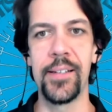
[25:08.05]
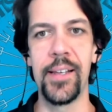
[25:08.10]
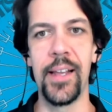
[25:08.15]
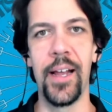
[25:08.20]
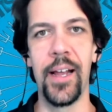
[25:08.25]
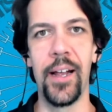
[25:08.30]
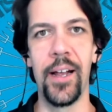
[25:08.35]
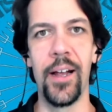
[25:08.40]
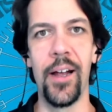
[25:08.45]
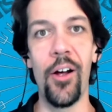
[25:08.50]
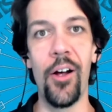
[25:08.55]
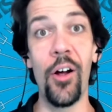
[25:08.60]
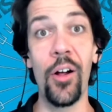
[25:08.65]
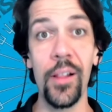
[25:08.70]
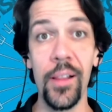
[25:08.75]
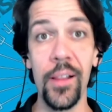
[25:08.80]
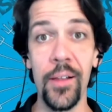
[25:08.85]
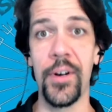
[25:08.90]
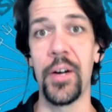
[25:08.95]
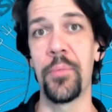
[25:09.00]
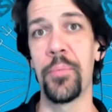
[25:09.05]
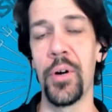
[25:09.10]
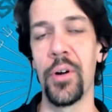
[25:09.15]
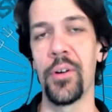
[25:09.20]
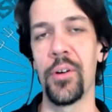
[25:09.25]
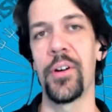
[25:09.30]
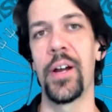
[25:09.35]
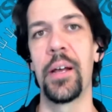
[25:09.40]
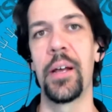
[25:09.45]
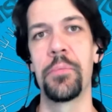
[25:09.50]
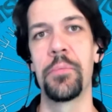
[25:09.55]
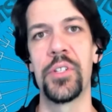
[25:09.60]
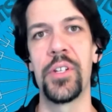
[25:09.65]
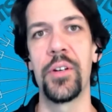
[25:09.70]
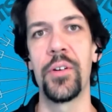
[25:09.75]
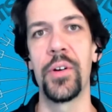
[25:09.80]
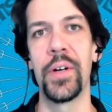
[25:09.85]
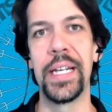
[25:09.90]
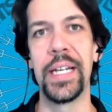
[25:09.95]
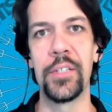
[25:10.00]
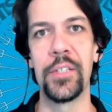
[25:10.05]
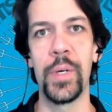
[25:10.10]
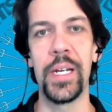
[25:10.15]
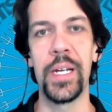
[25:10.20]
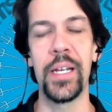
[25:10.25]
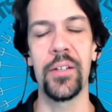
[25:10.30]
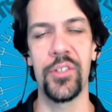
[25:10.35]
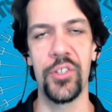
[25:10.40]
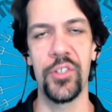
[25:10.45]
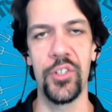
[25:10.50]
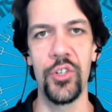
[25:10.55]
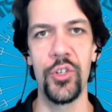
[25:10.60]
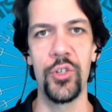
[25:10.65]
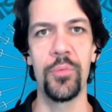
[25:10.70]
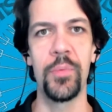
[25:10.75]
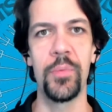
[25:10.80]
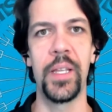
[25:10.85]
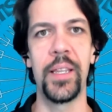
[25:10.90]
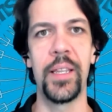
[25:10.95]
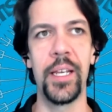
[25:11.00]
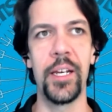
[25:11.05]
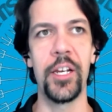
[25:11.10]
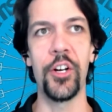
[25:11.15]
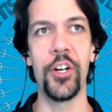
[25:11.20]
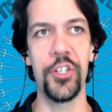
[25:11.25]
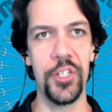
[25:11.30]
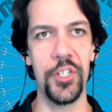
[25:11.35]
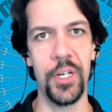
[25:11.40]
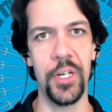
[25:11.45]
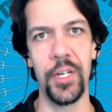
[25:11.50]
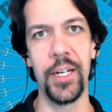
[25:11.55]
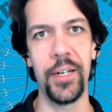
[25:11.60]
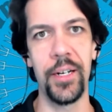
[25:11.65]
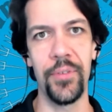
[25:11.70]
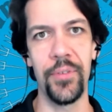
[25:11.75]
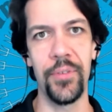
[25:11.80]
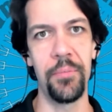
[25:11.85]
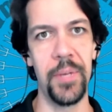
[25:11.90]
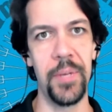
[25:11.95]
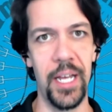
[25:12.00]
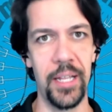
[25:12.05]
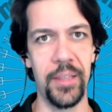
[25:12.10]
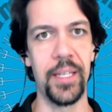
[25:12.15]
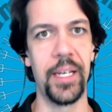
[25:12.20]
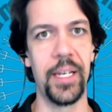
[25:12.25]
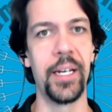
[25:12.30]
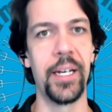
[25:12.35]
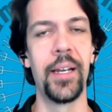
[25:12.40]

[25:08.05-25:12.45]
all of our programs do is we assume that you're starting from nothing.